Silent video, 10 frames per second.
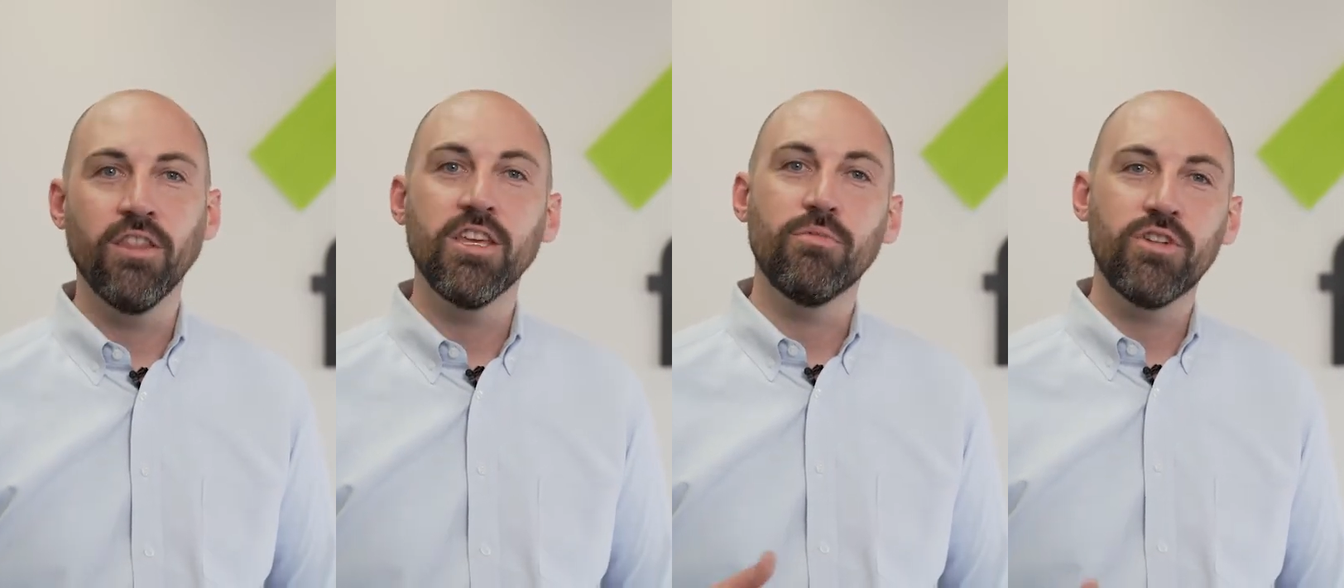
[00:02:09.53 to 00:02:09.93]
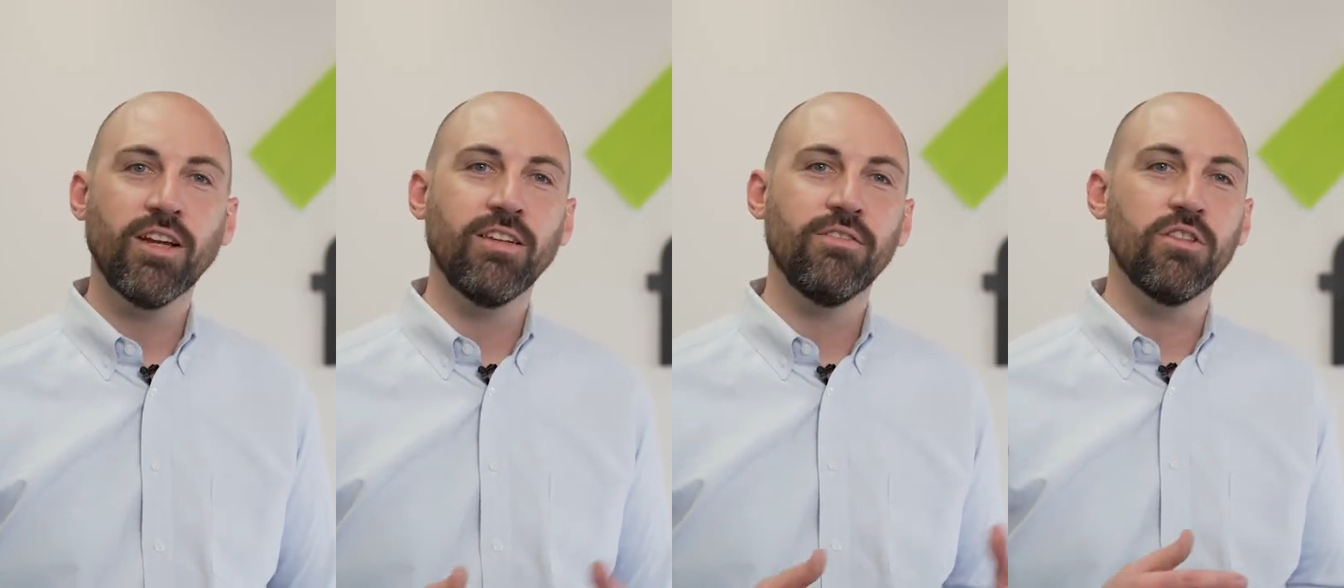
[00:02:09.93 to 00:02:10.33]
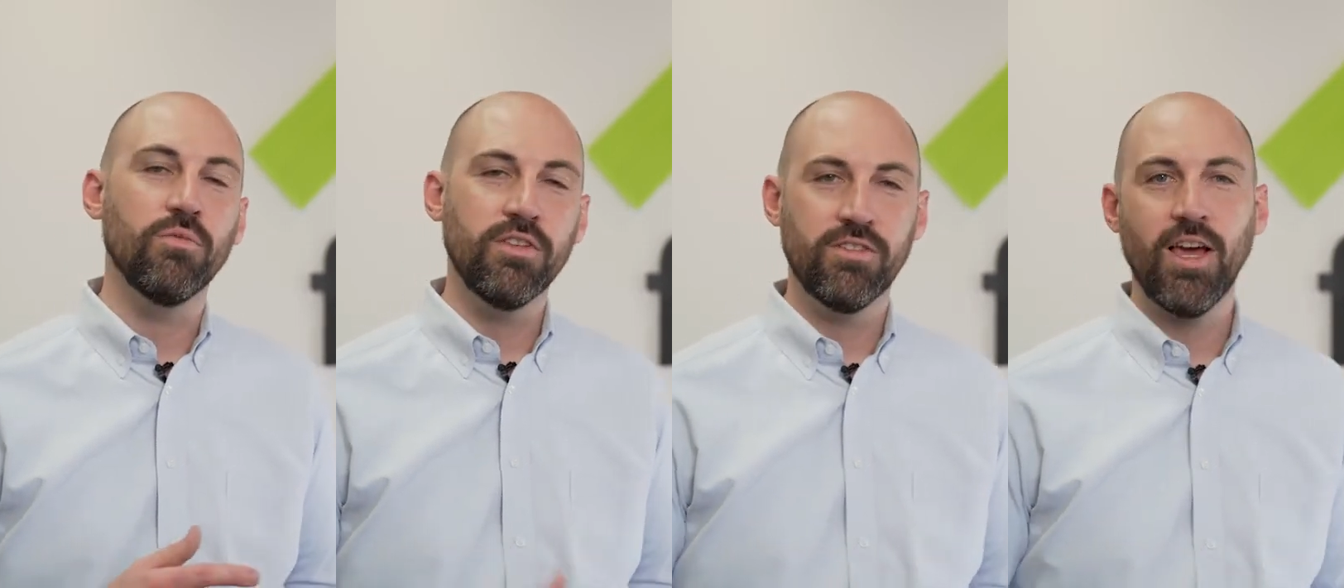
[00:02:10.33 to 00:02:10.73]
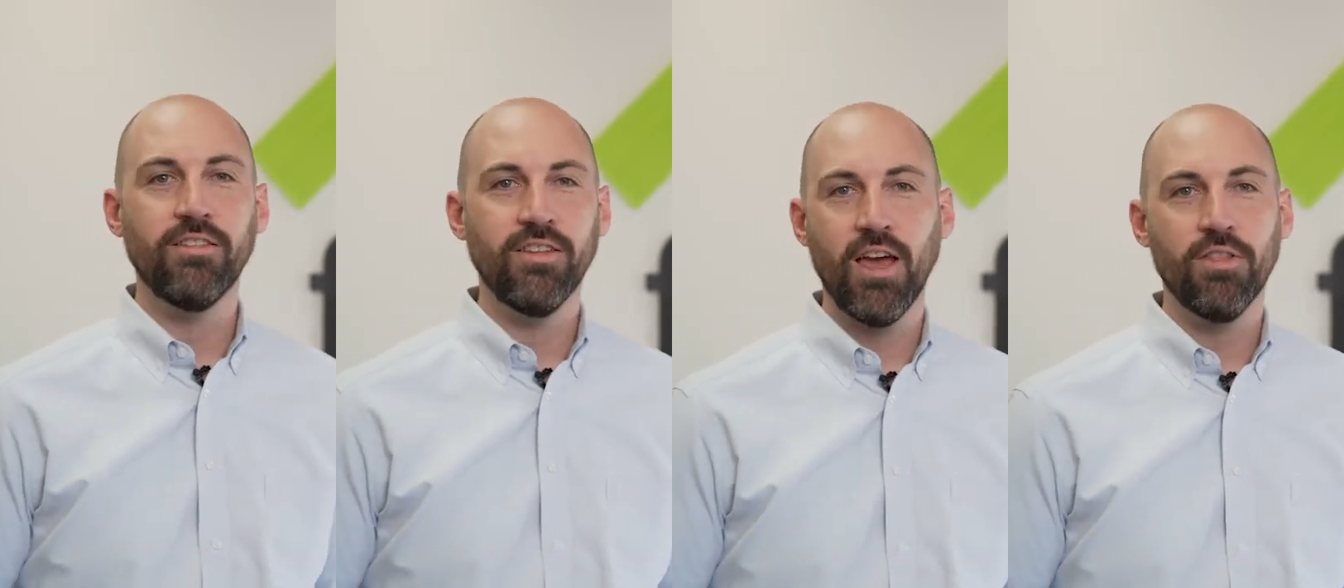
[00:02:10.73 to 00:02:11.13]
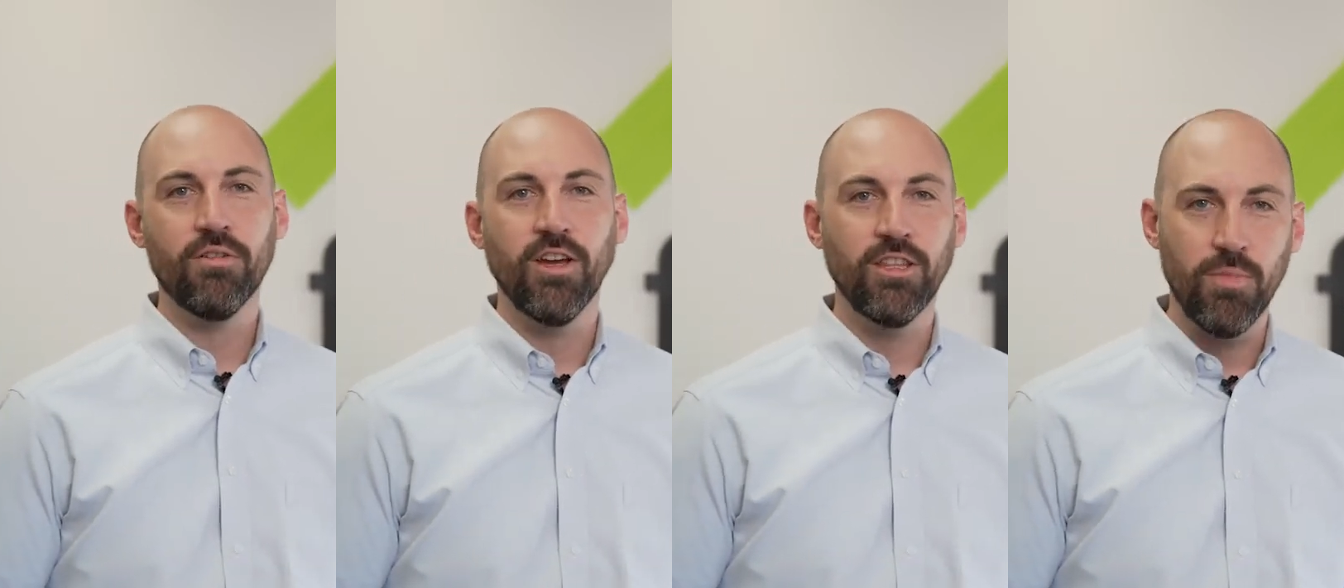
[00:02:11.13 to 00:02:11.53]
on the objectives that we set
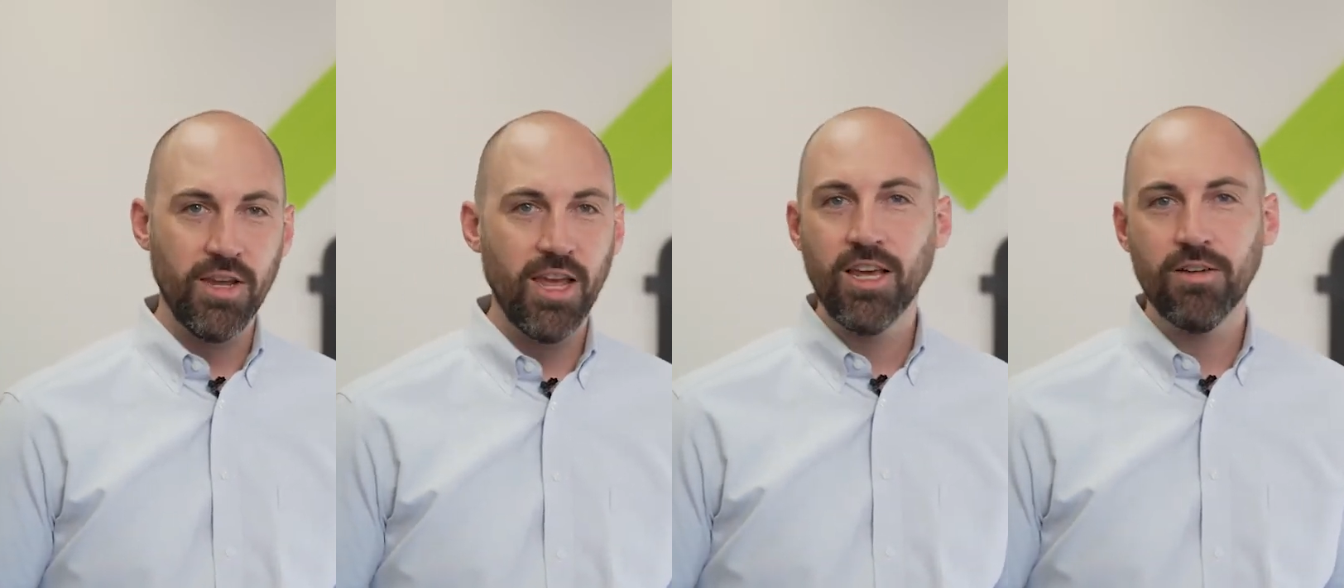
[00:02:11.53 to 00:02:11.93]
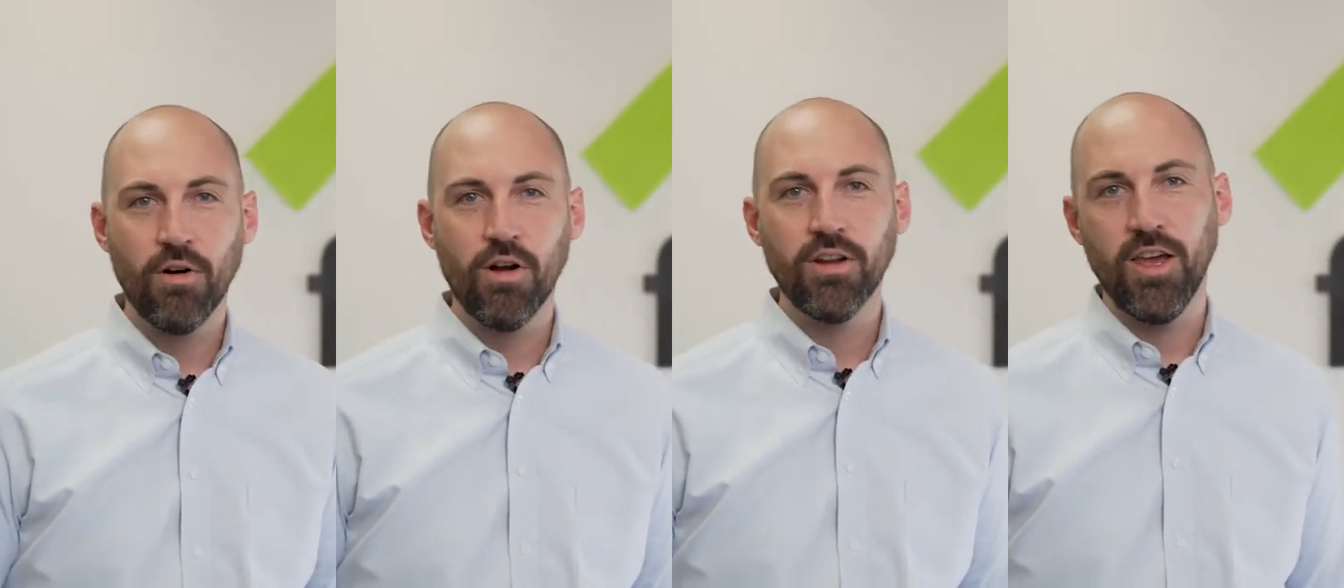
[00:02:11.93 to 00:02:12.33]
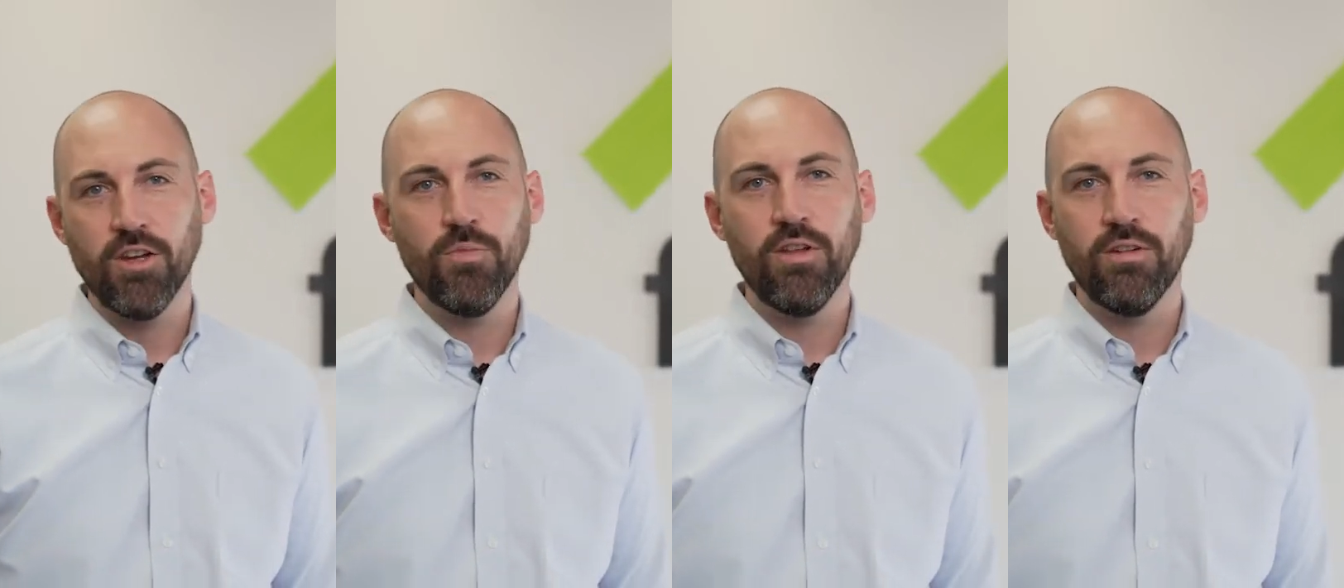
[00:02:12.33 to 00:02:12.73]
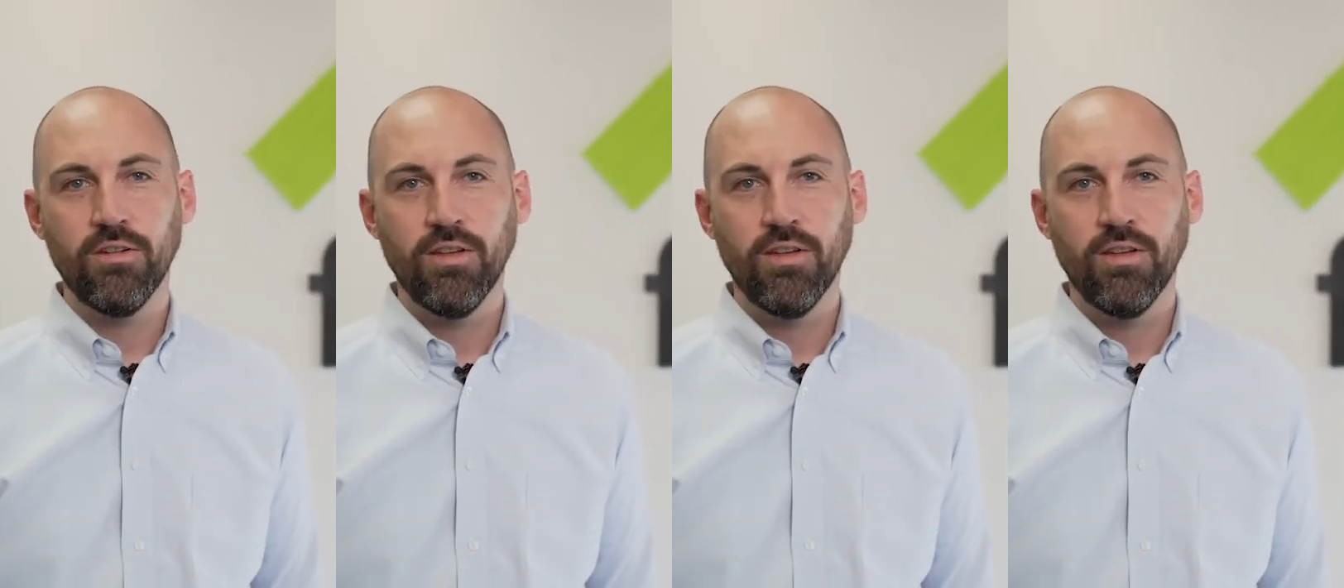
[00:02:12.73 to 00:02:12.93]
together at the beginning of our engagement.